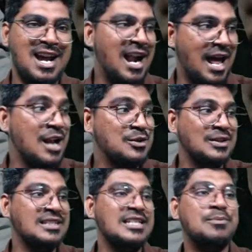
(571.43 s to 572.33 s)
and also
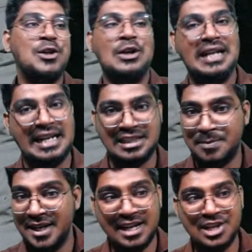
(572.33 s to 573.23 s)
this particular
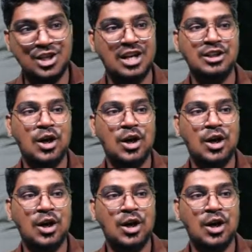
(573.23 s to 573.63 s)
explanation and